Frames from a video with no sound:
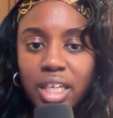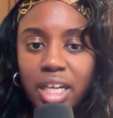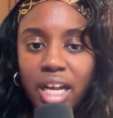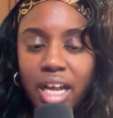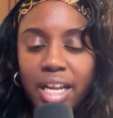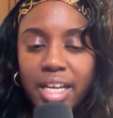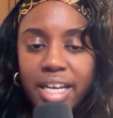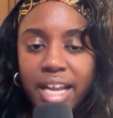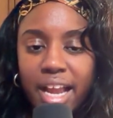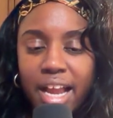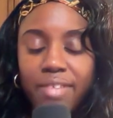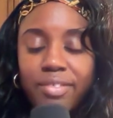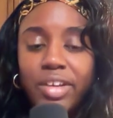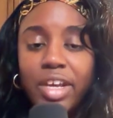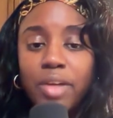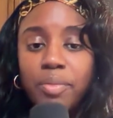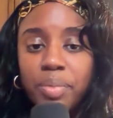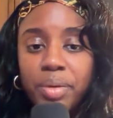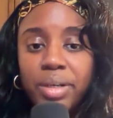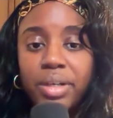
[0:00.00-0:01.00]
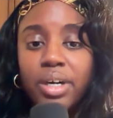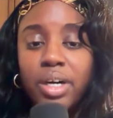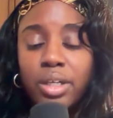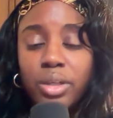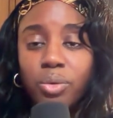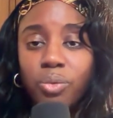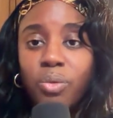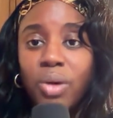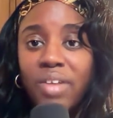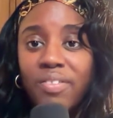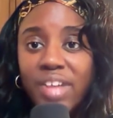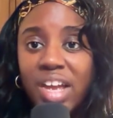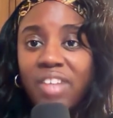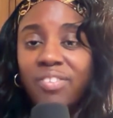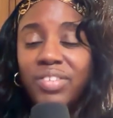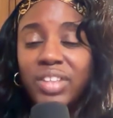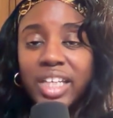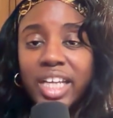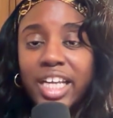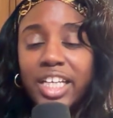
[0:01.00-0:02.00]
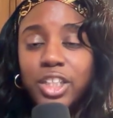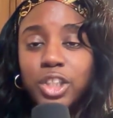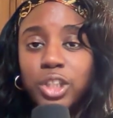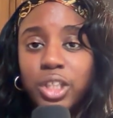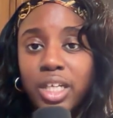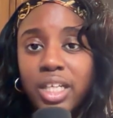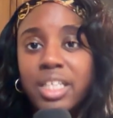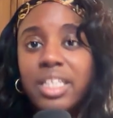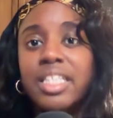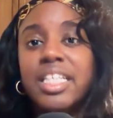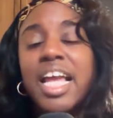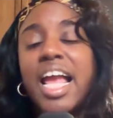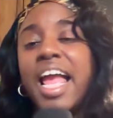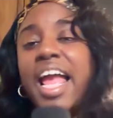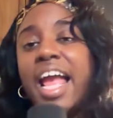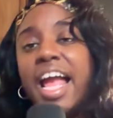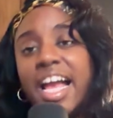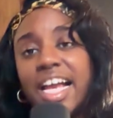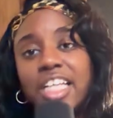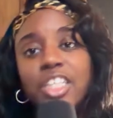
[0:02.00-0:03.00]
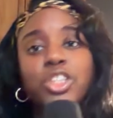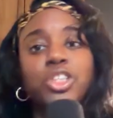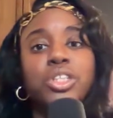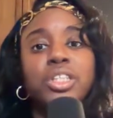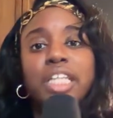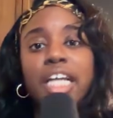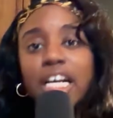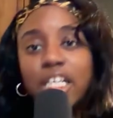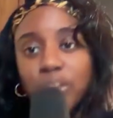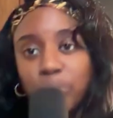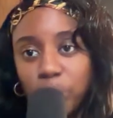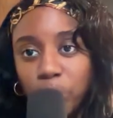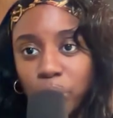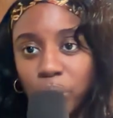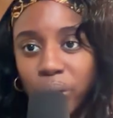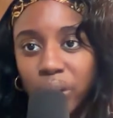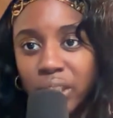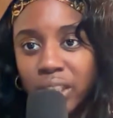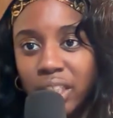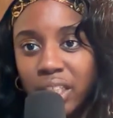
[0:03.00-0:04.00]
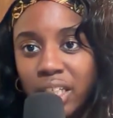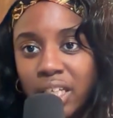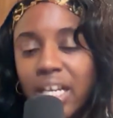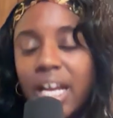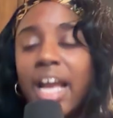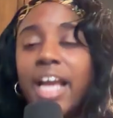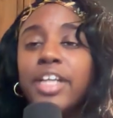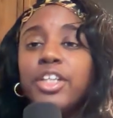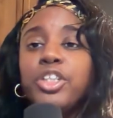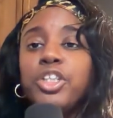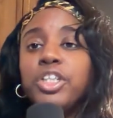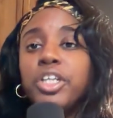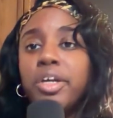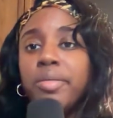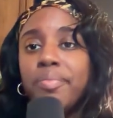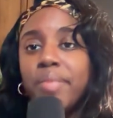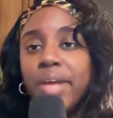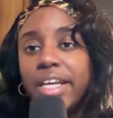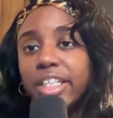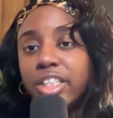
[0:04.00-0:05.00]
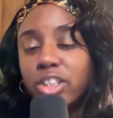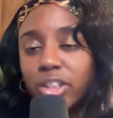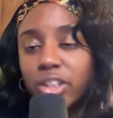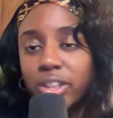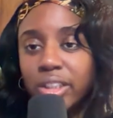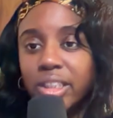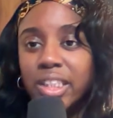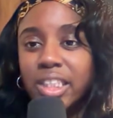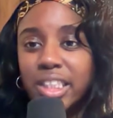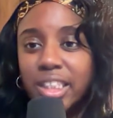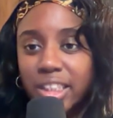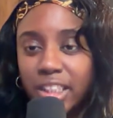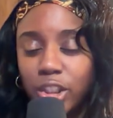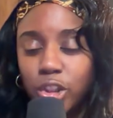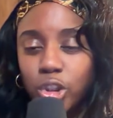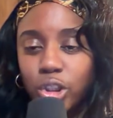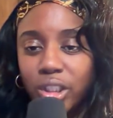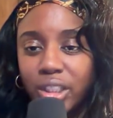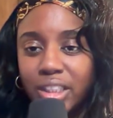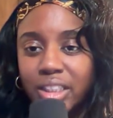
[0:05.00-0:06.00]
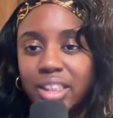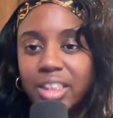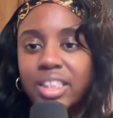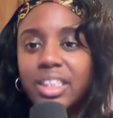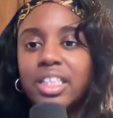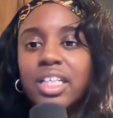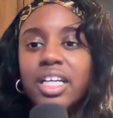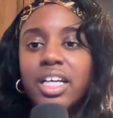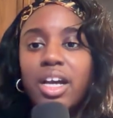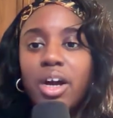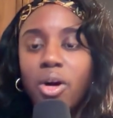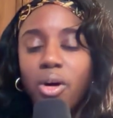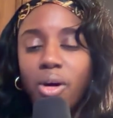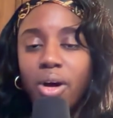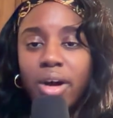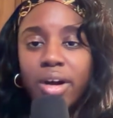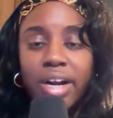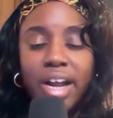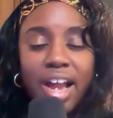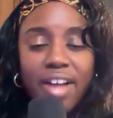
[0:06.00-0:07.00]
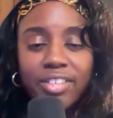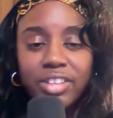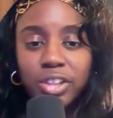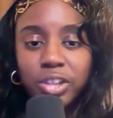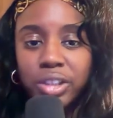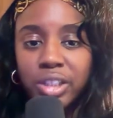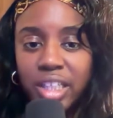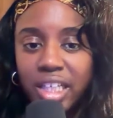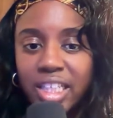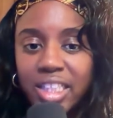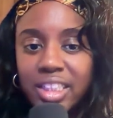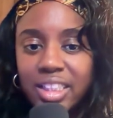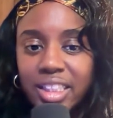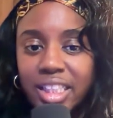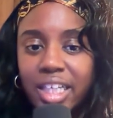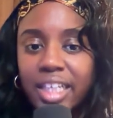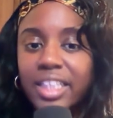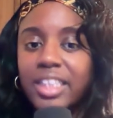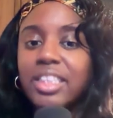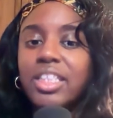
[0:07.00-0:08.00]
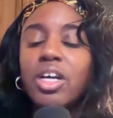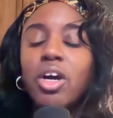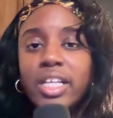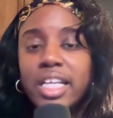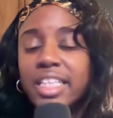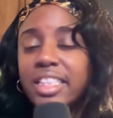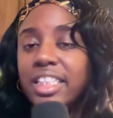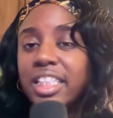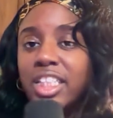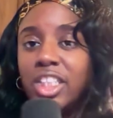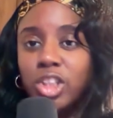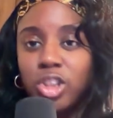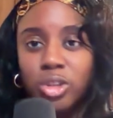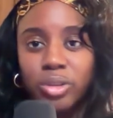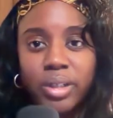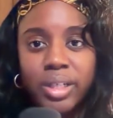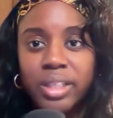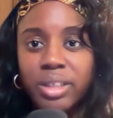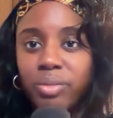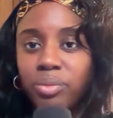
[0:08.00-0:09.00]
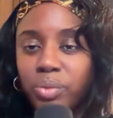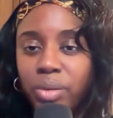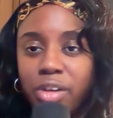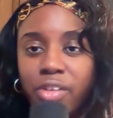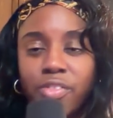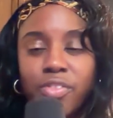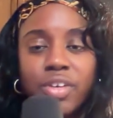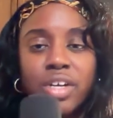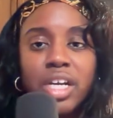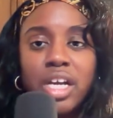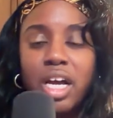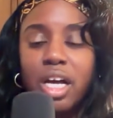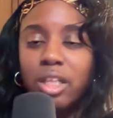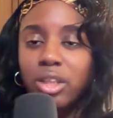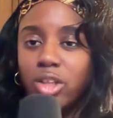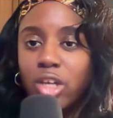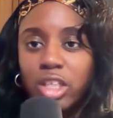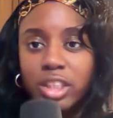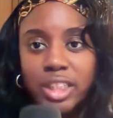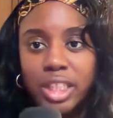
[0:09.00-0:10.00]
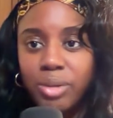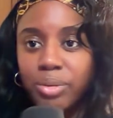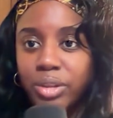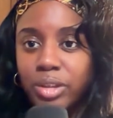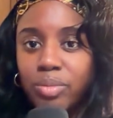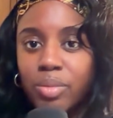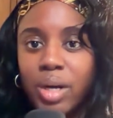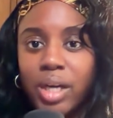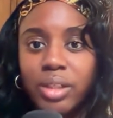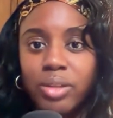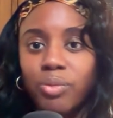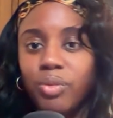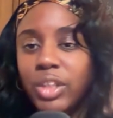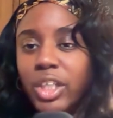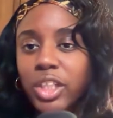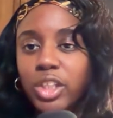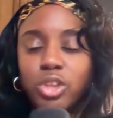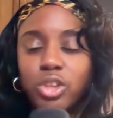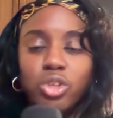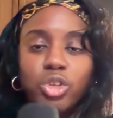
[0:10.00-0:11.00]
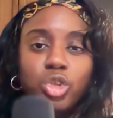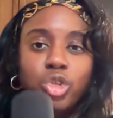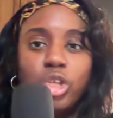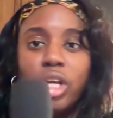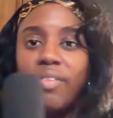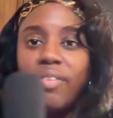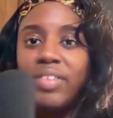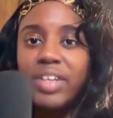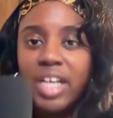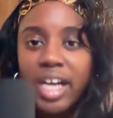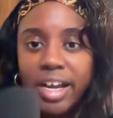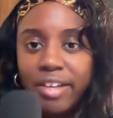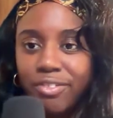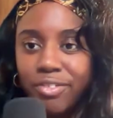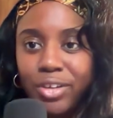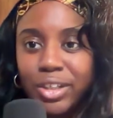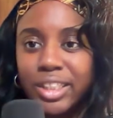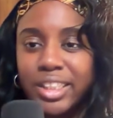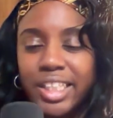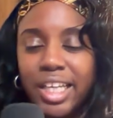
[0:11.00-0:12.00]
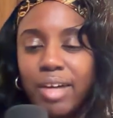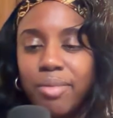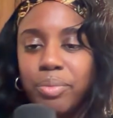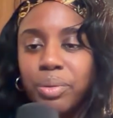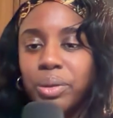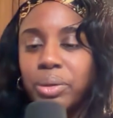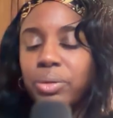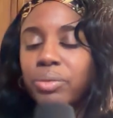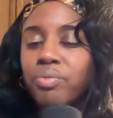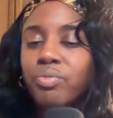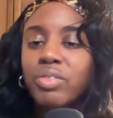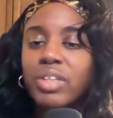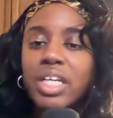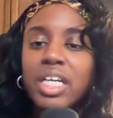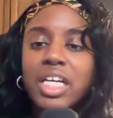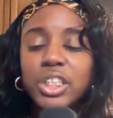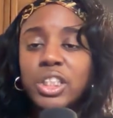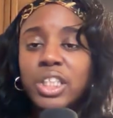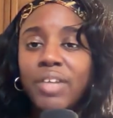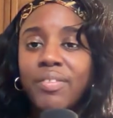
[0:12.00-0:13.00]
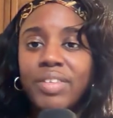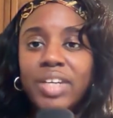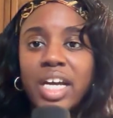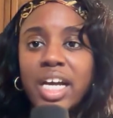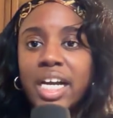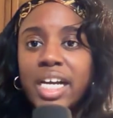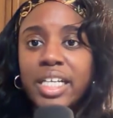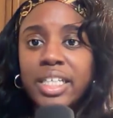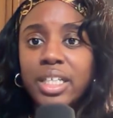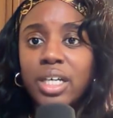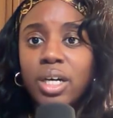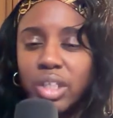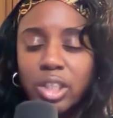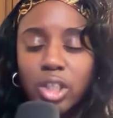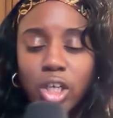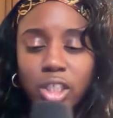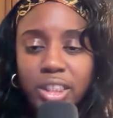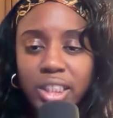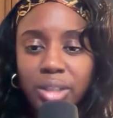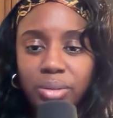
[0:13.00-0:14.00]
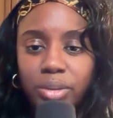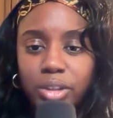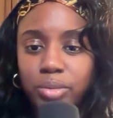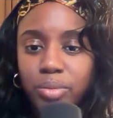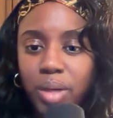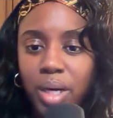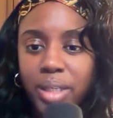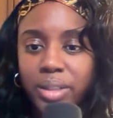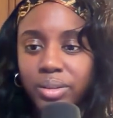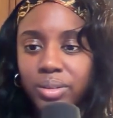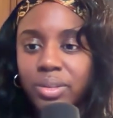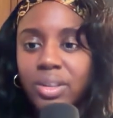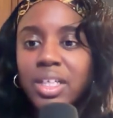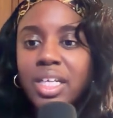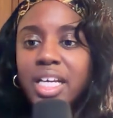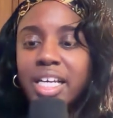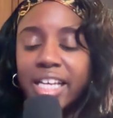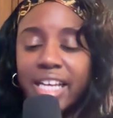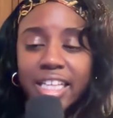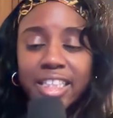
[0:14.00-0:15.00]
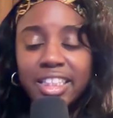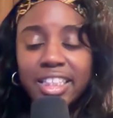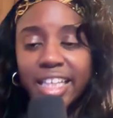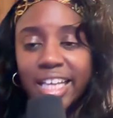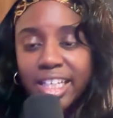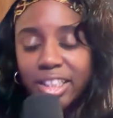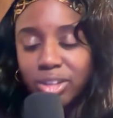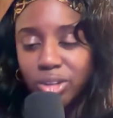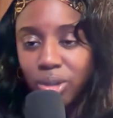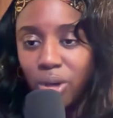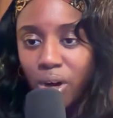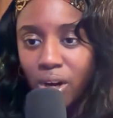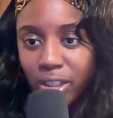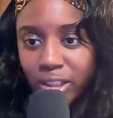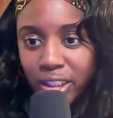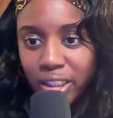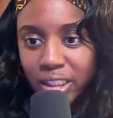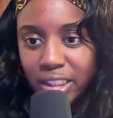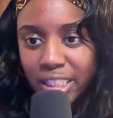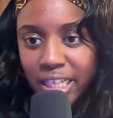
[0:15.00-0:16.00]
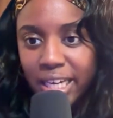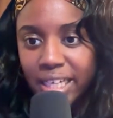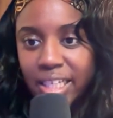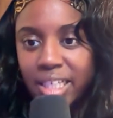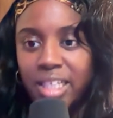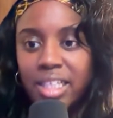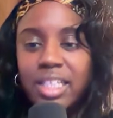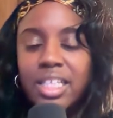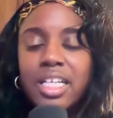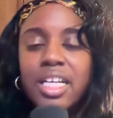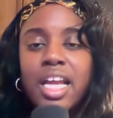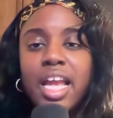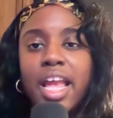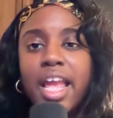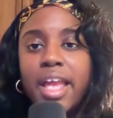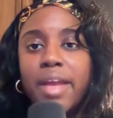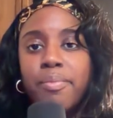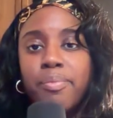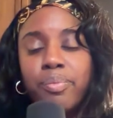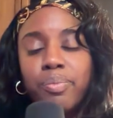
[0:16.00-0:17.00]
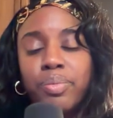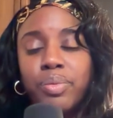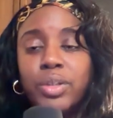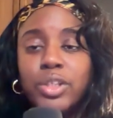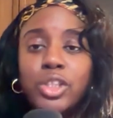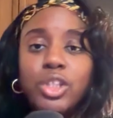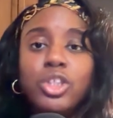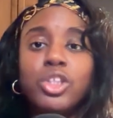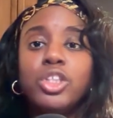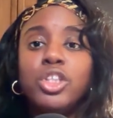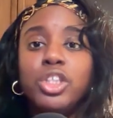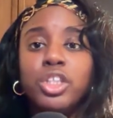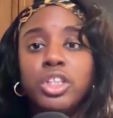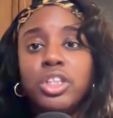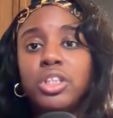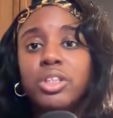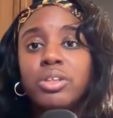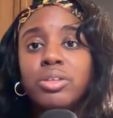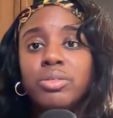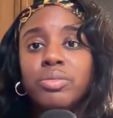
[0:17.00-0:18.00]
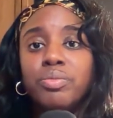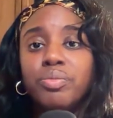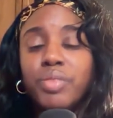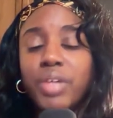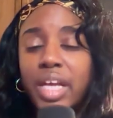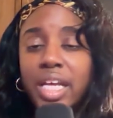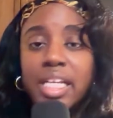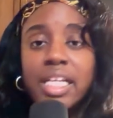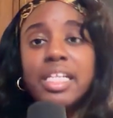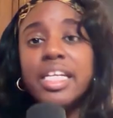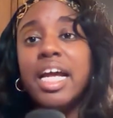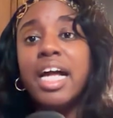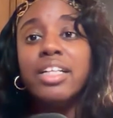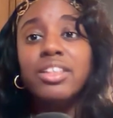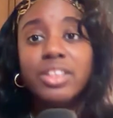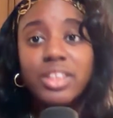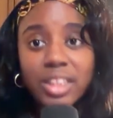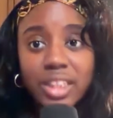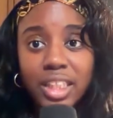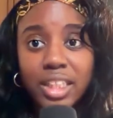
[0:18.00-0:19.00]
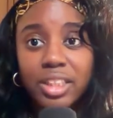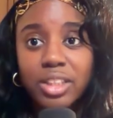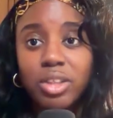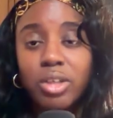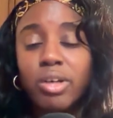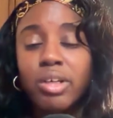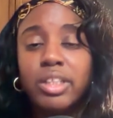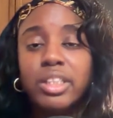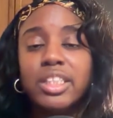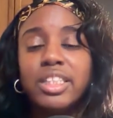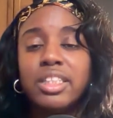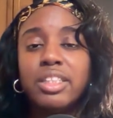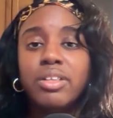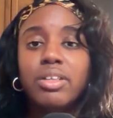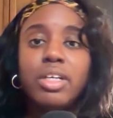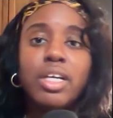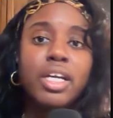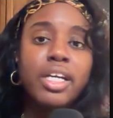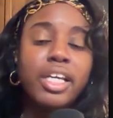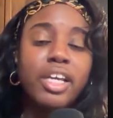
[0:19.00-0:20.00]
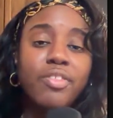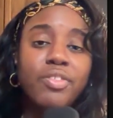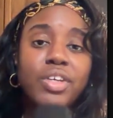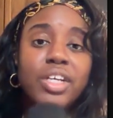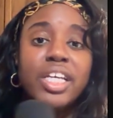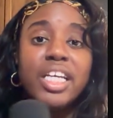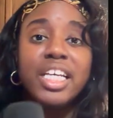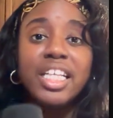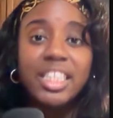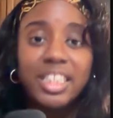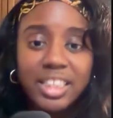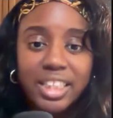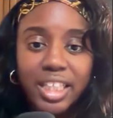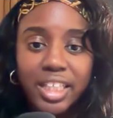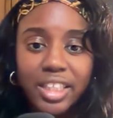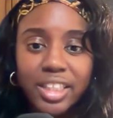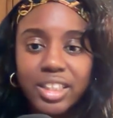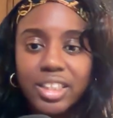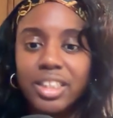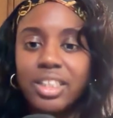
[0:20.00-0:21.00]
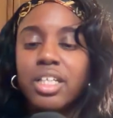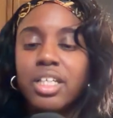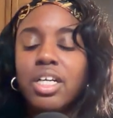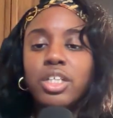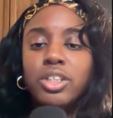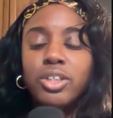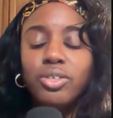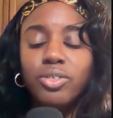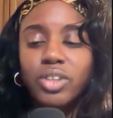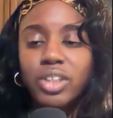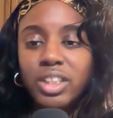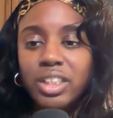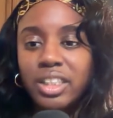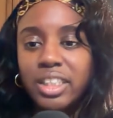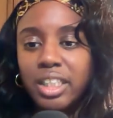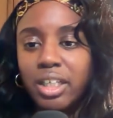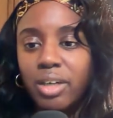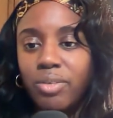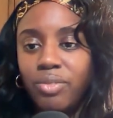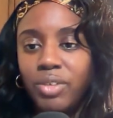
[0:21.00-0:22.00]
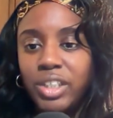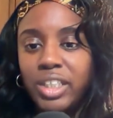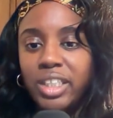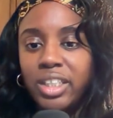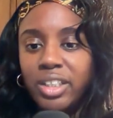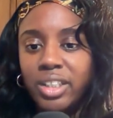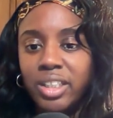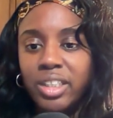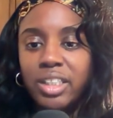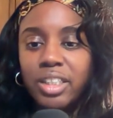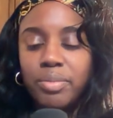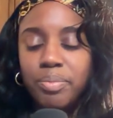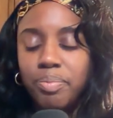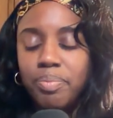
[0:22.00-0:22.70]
and have it appear on a web application that has your dashboard, and you can make certain decisions or have certain insights that's integrated with a large language model. We could use Gemini, for example. Gemini large language model can scan through all your data and produce to you an analysis or give you insights. So this is like a really good